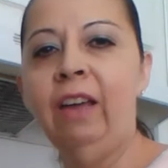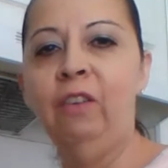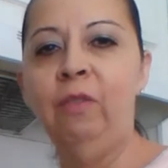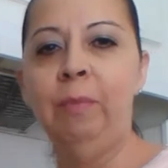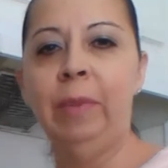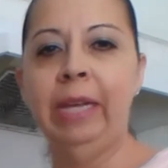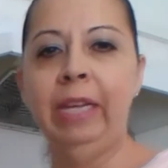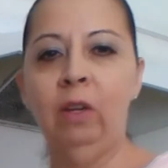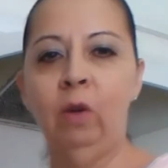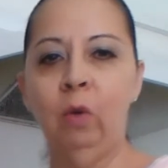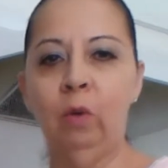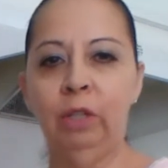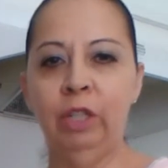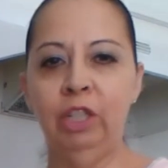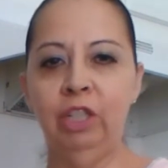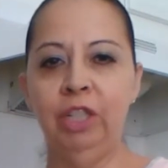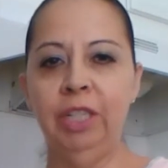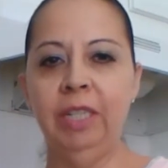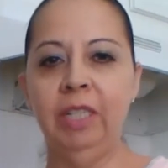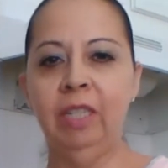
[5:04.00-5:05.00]
my
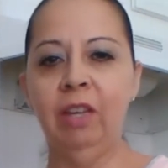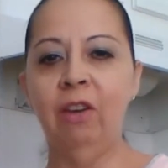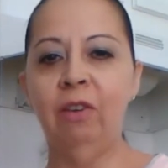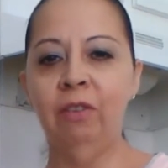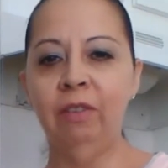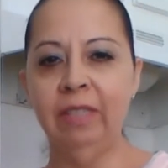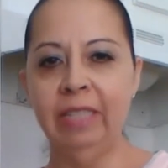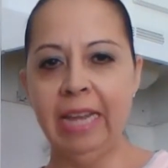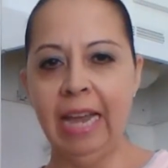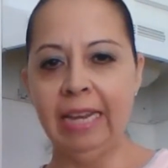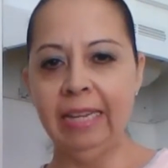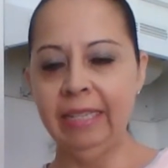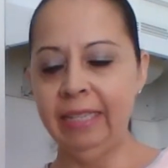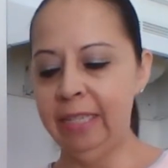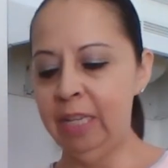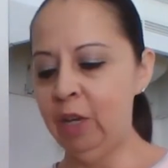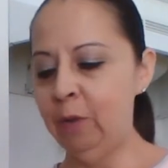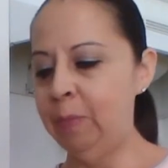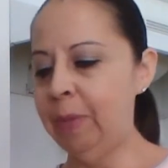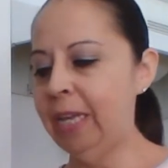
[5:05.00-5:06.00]
oranges all
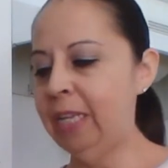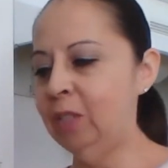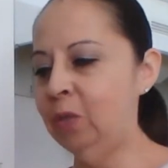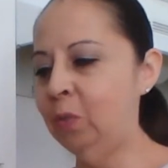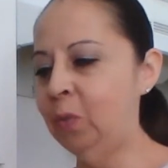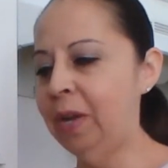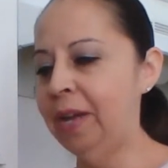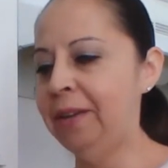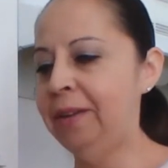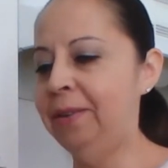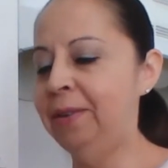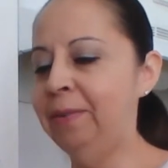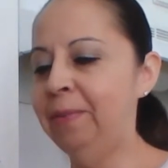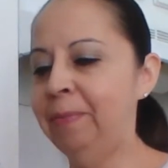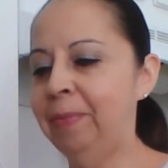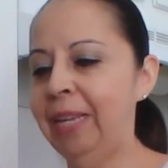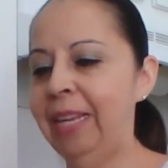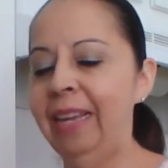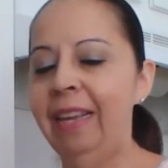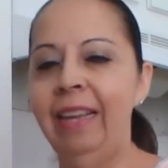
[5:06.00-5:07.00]
diced up as well,
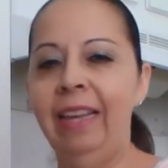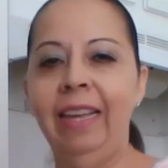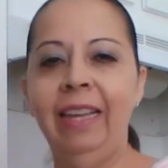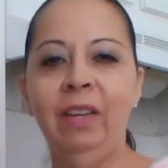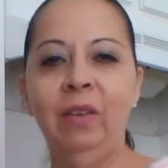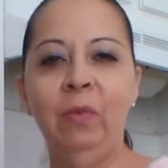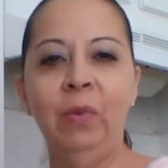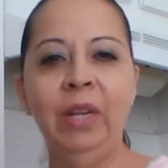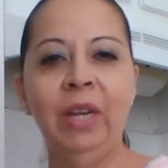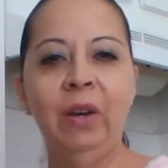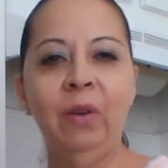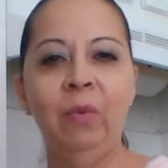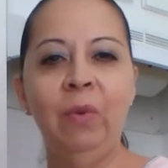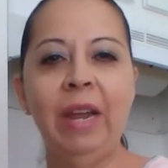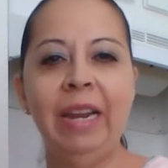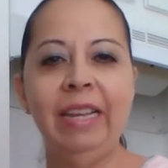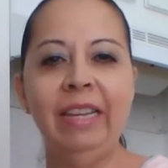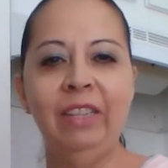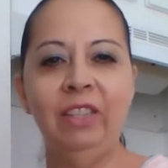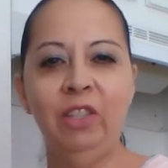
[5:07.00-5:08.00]
and we are
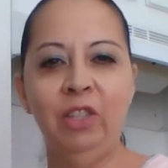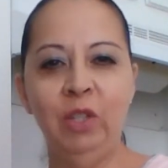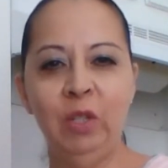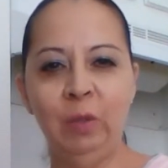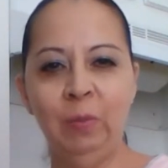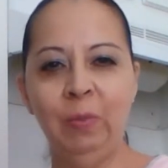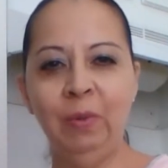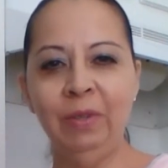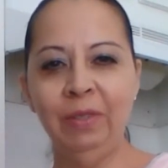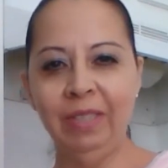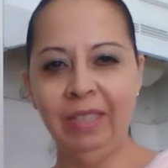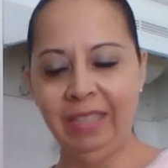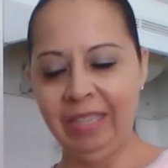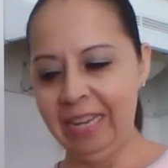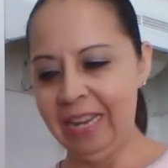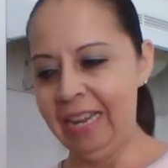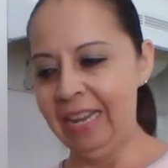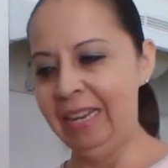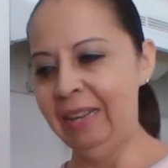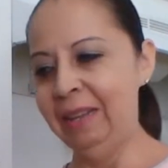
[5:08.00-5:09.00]
ready to
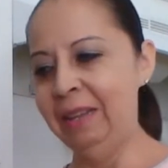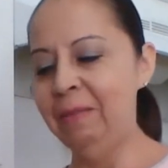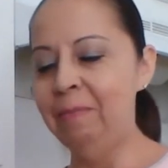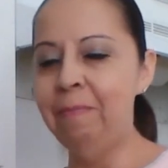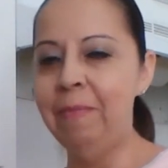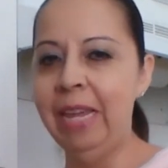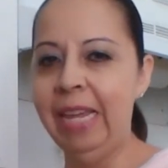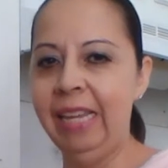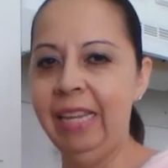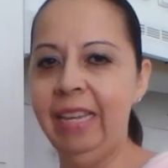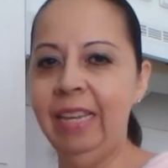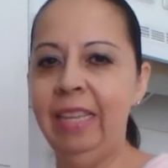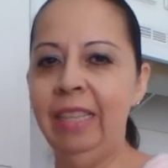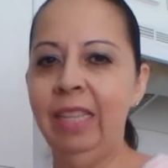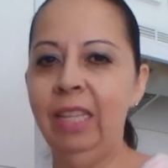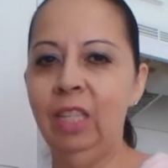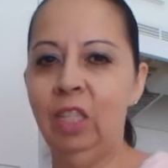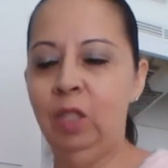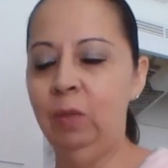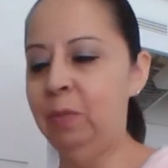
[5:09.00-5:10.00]
proceed in making
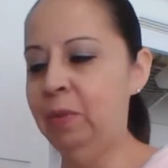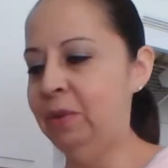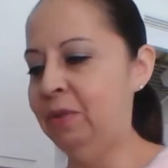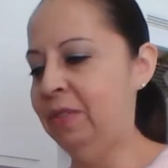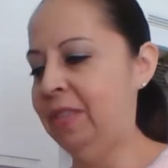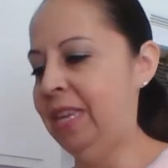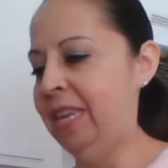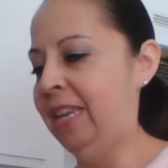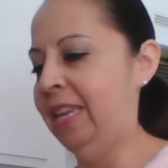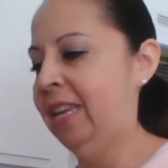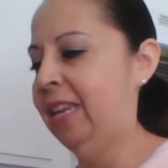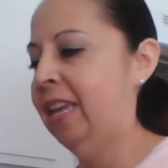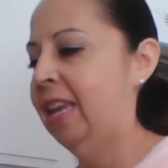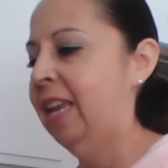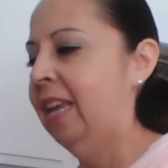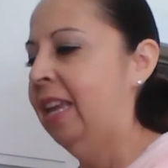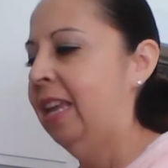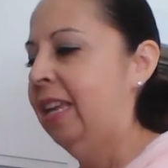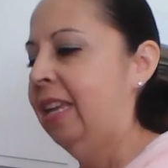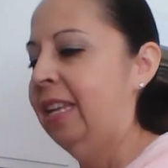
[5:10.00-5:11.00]
the smoothie.
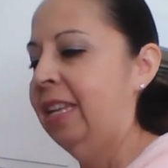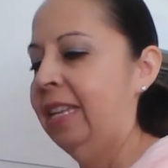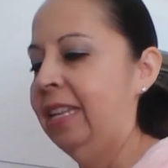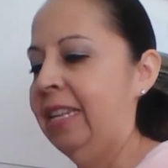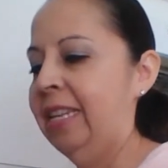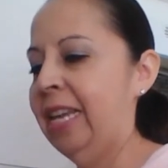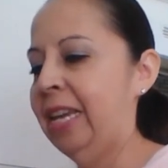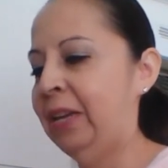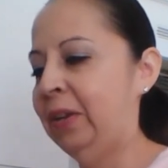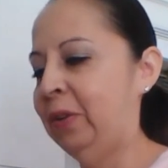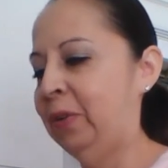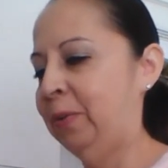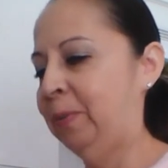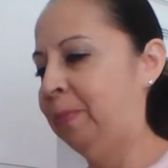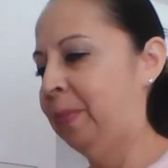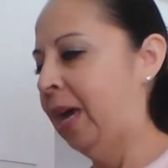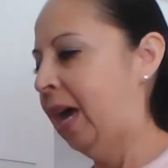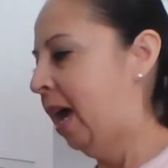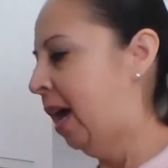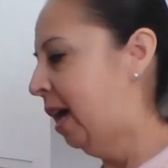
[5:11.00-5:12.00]
Now,
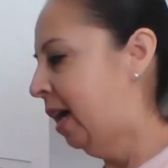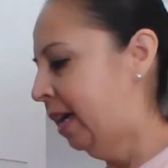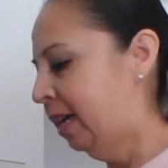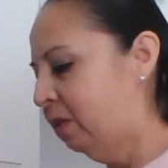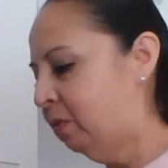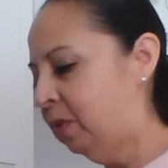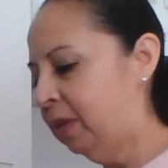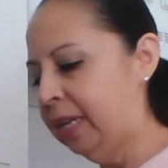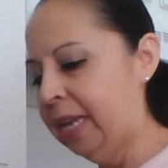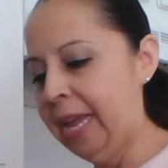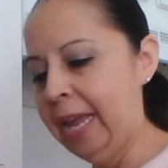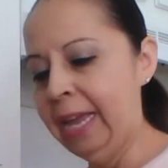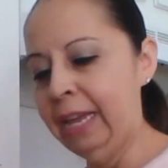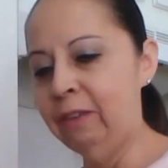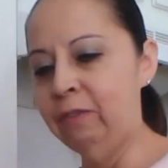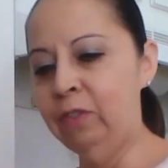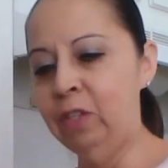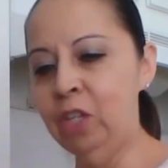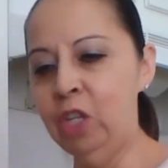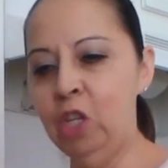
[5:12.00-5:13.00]
I would
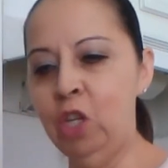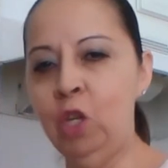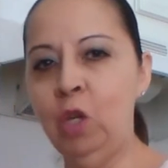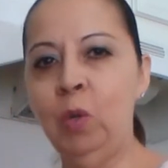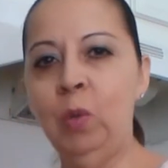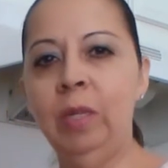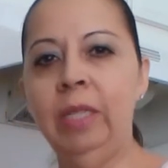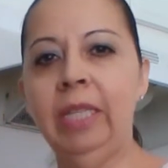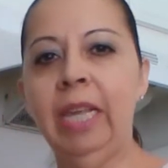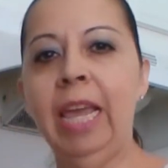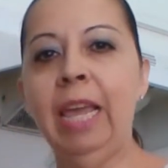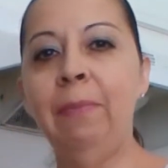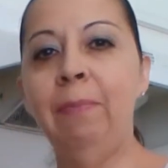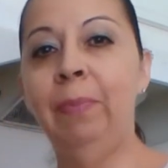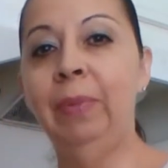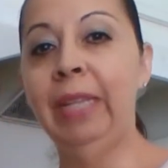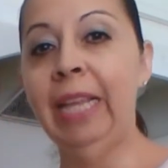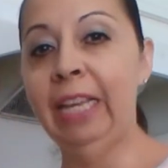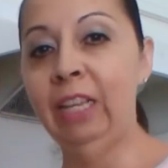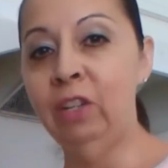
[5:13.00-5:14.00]
have to use a
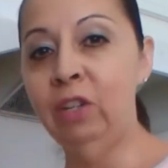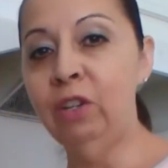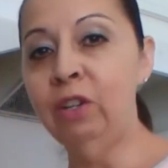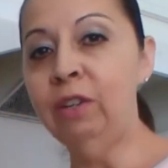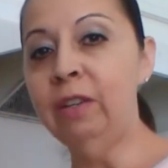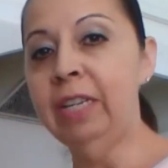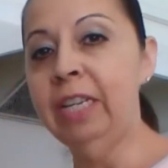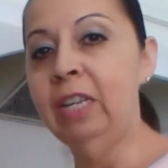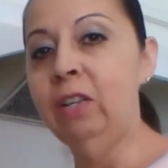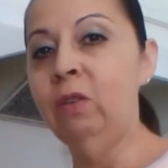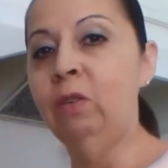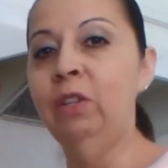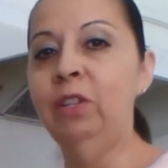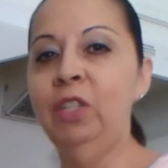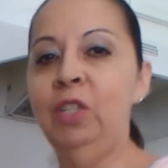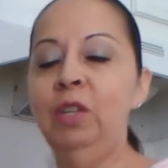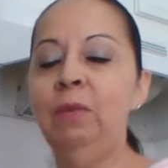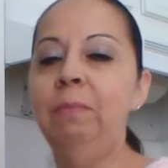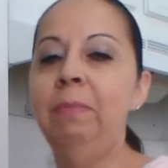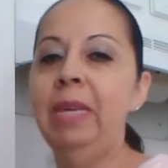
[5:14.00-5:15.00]
blender in order
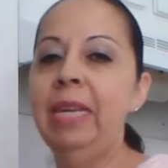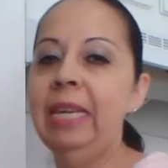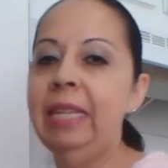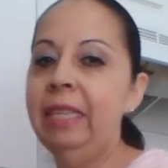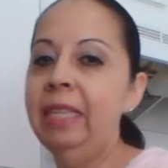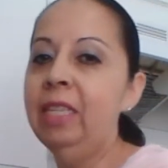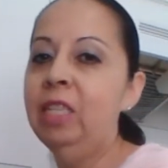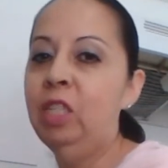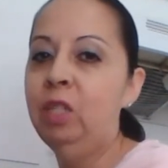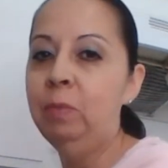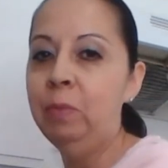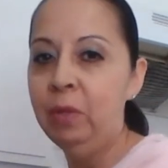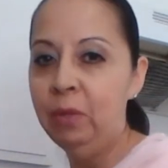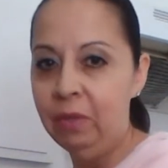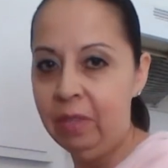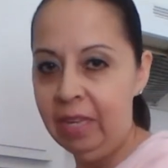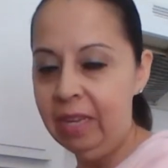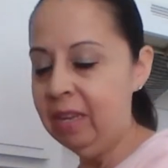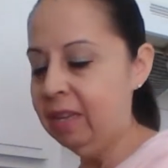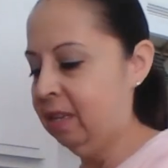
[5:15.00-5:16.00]
to make this
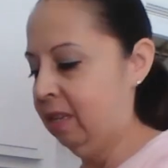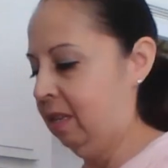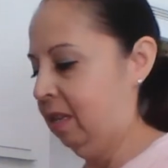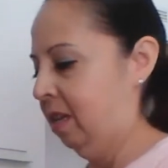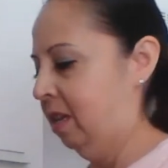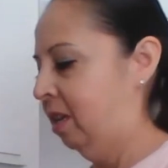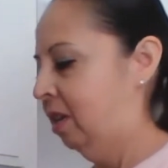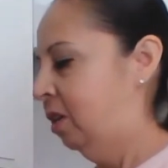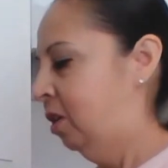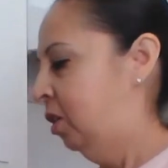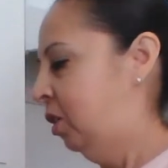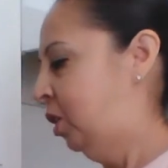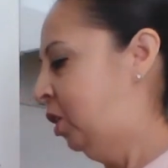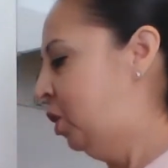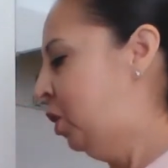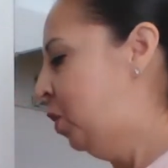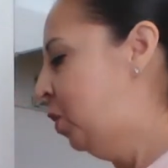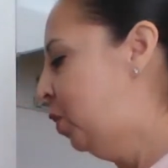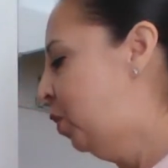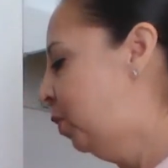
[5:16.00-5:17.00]
smoothie.
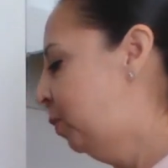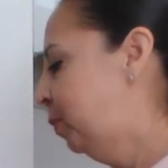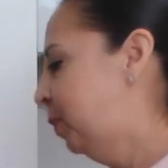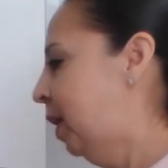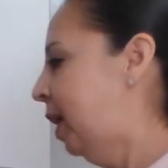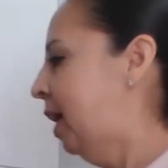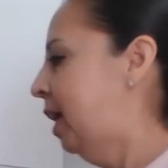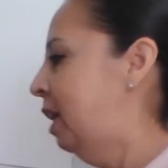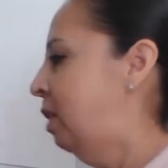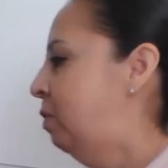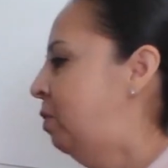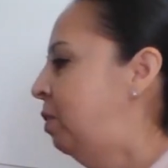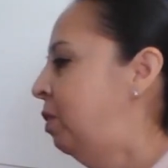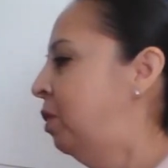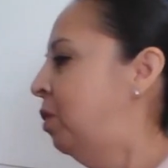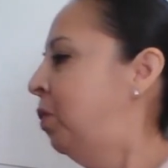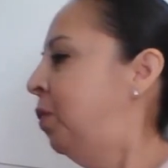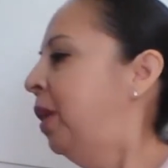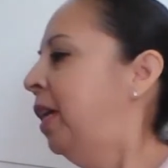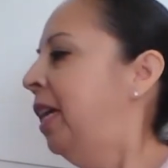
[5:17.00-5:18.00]
So I will
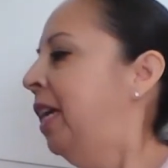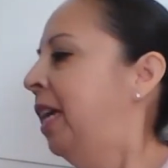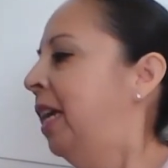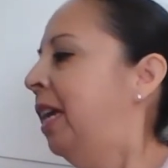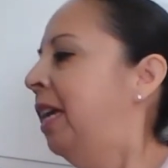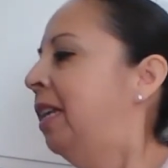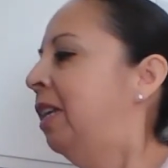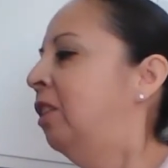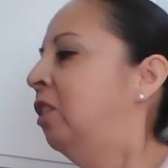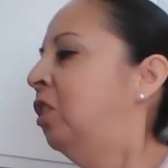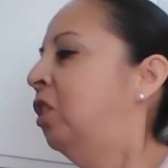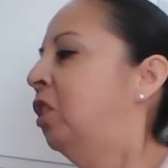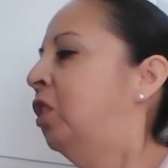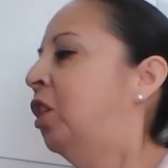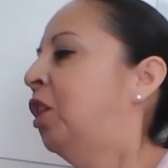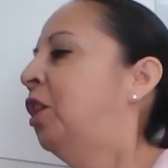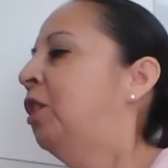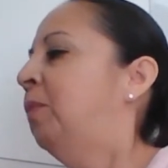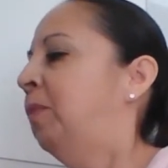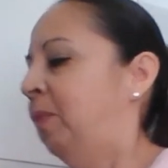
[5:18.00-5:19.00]
go ahead and
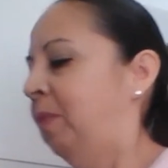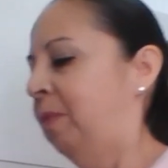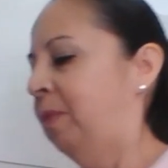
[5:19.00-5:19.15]
start